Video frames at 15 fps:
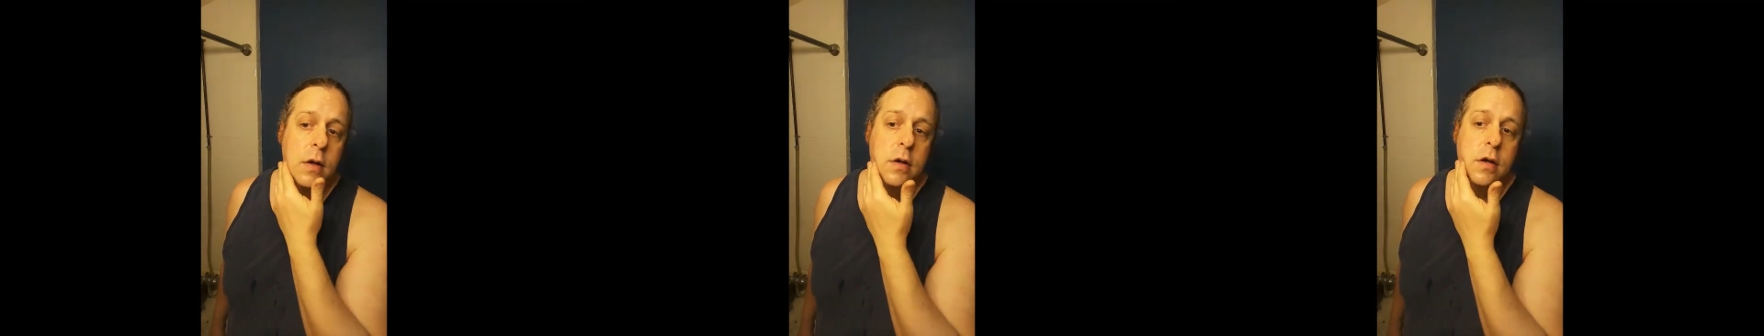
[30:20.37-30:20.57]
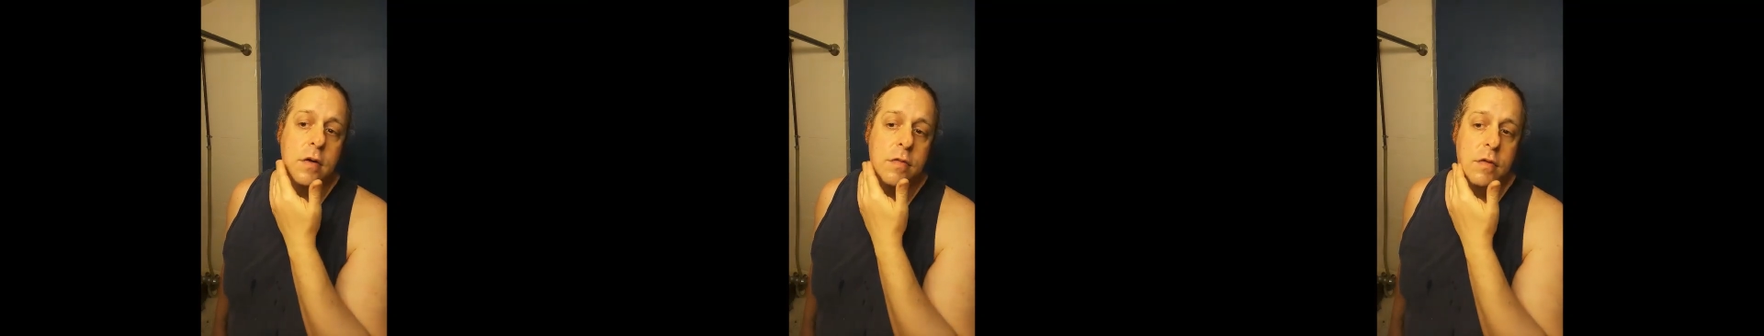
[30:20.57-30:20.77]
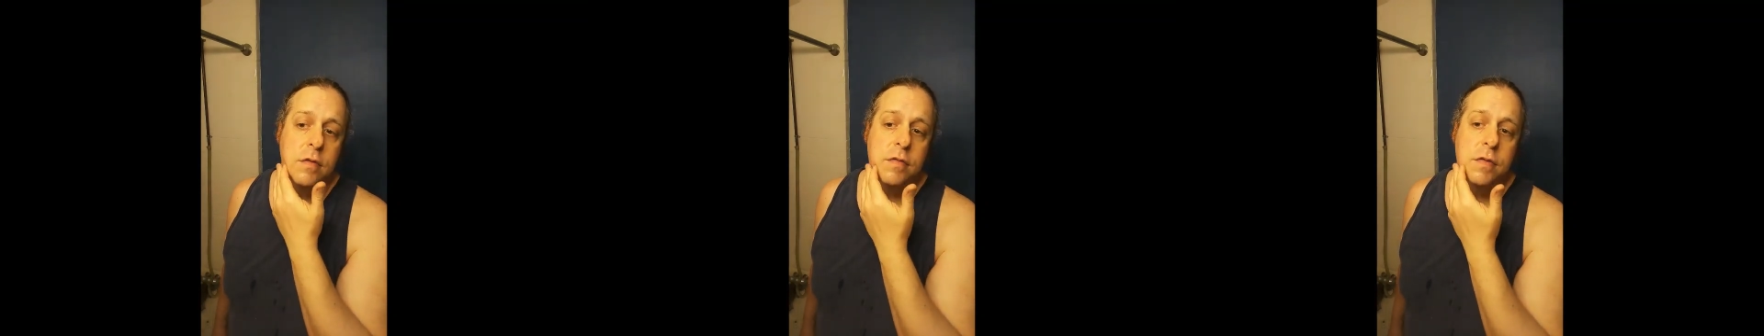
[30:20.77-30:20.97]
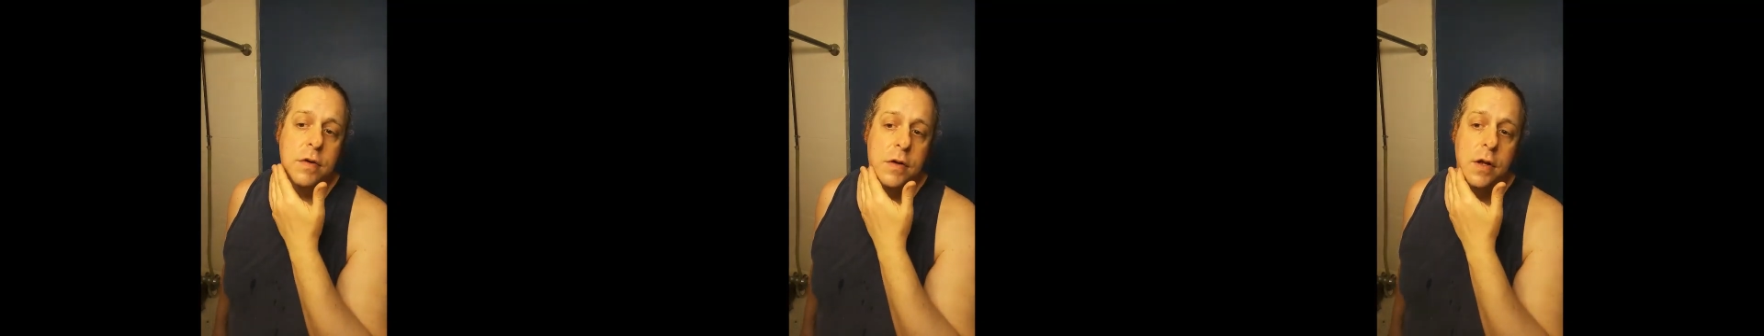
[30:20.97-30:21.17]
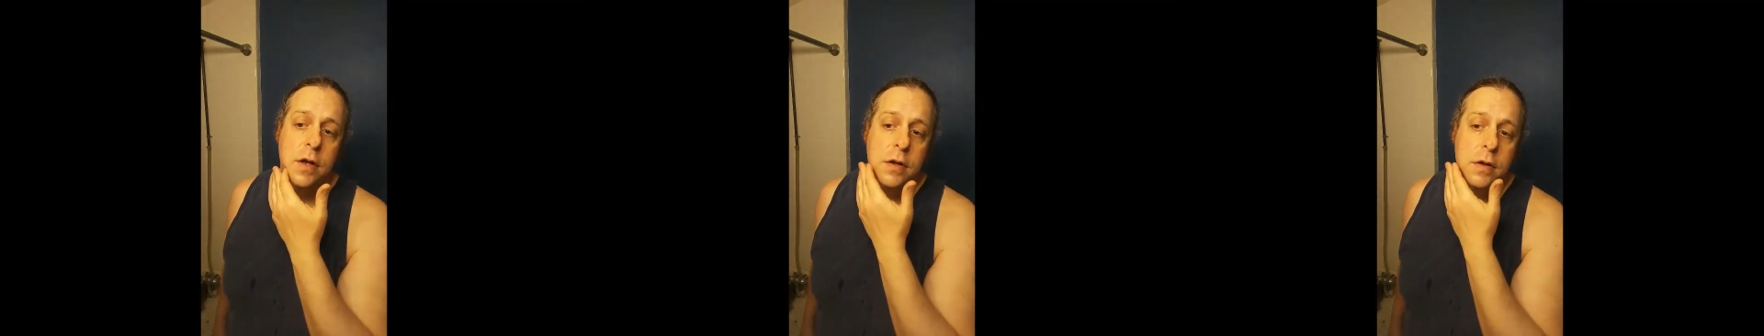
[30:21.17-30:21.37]
definitely
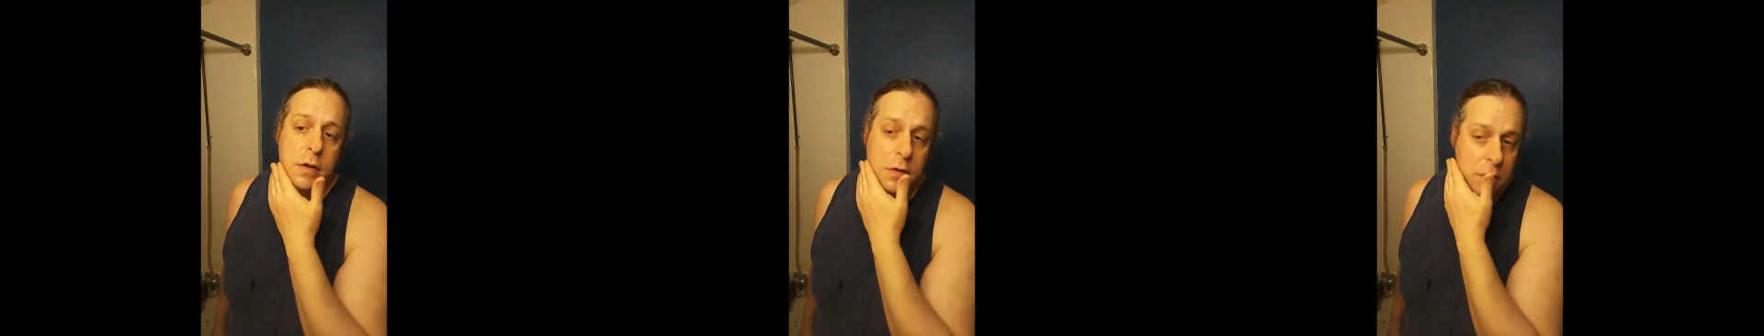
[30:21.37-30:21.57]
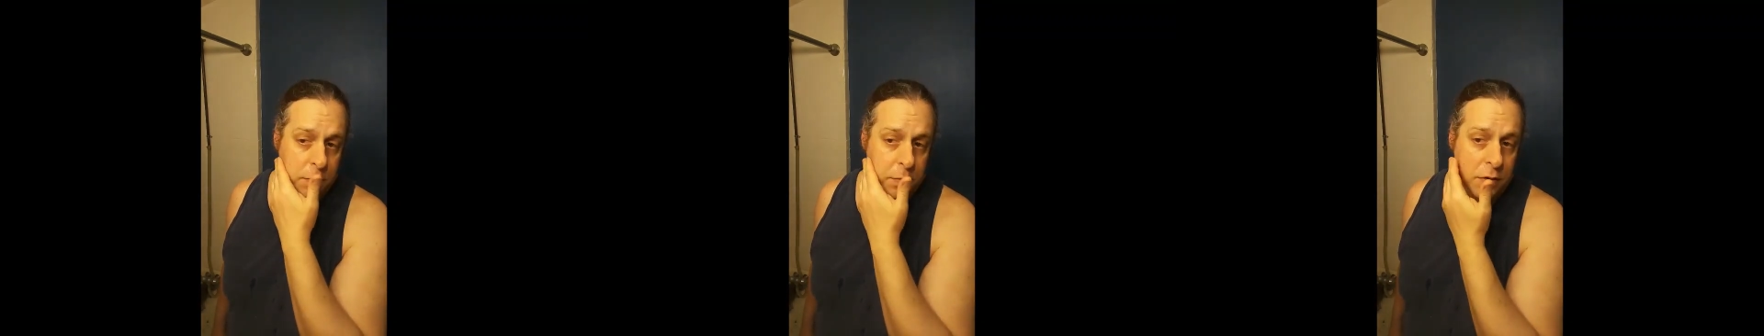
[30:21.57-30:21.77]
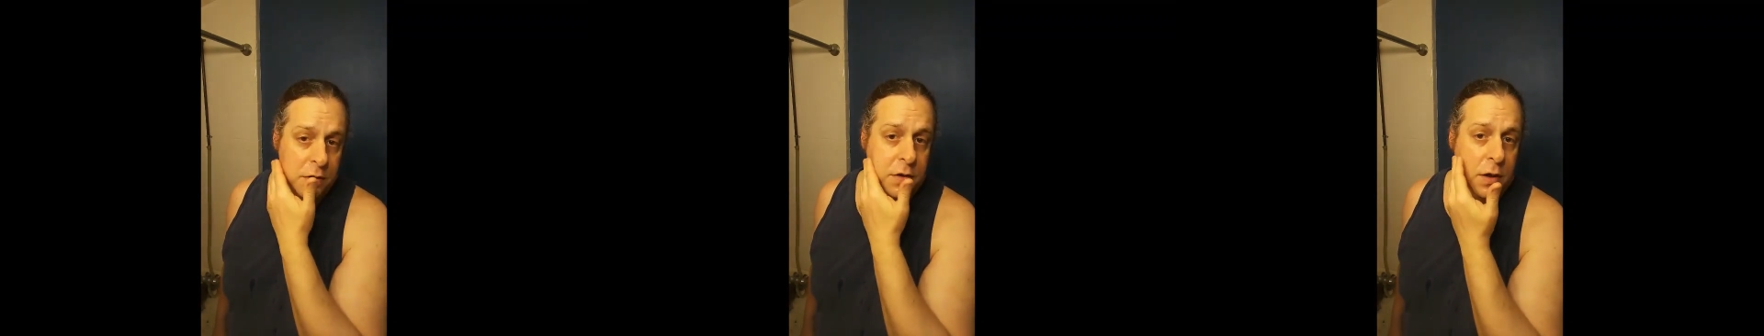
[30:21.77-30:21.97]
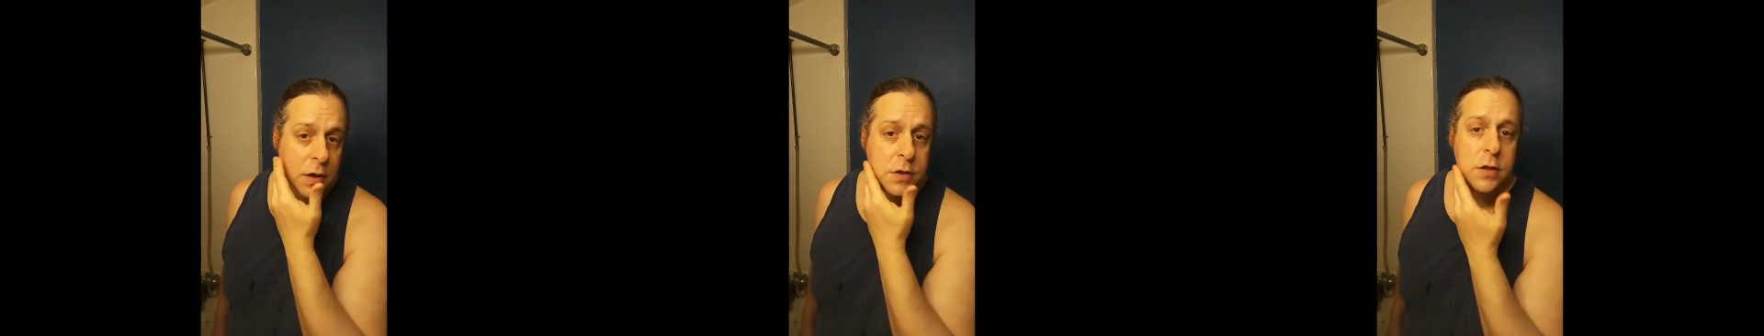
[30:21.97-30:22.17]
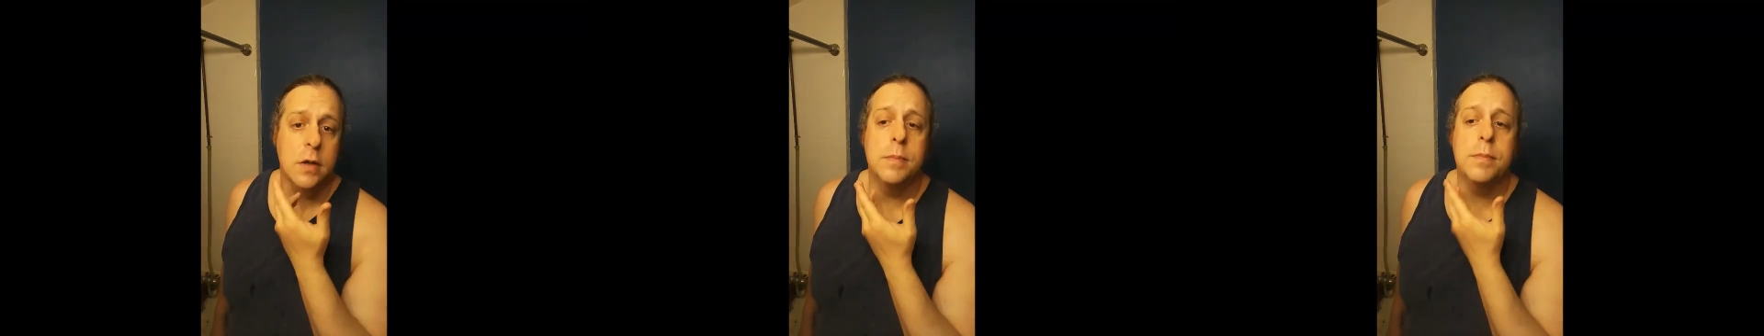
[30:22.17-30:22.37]
feel I need a little bit of
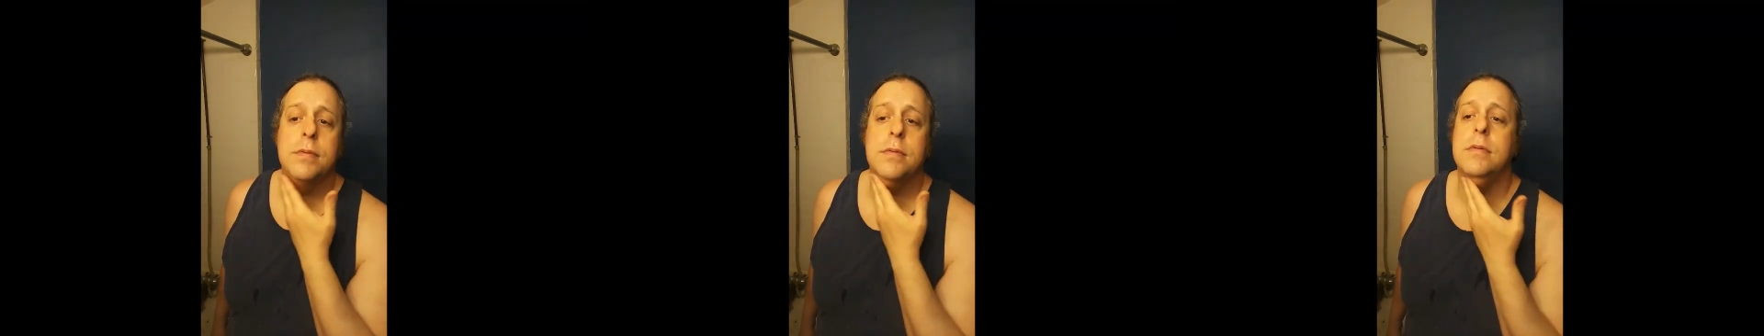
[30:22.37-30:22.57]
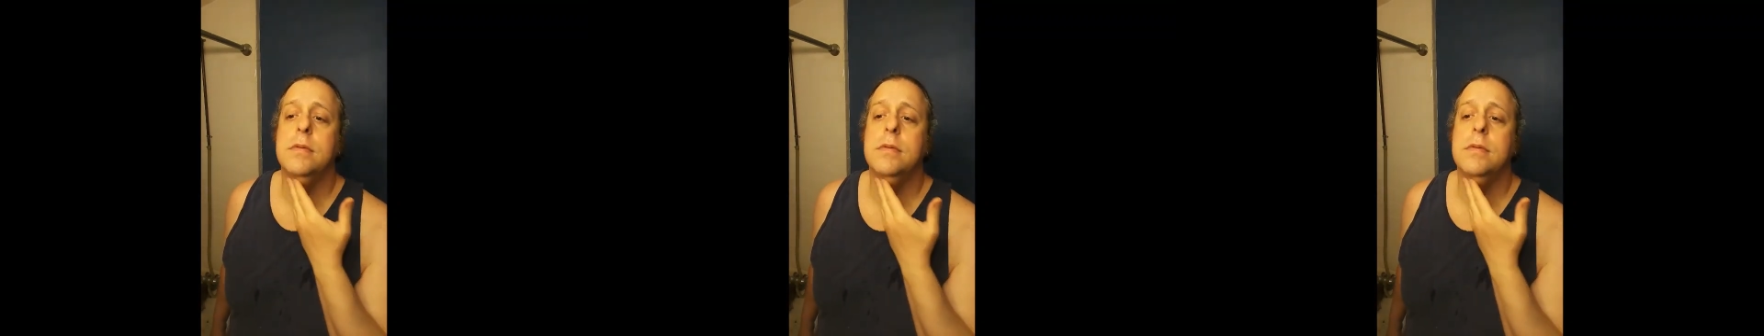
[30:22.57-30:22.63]
touch up.